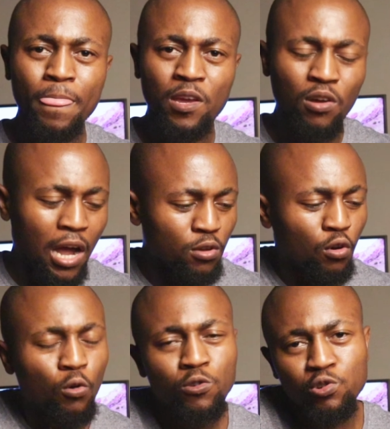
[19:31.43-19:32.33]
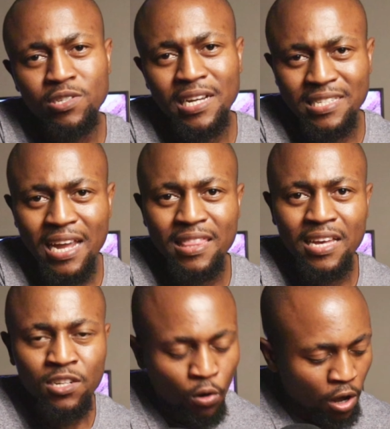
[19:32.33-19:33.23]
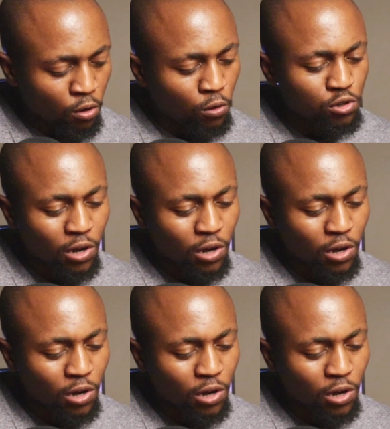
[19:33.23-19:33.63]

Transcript: You know, are you going to entertain that or are you going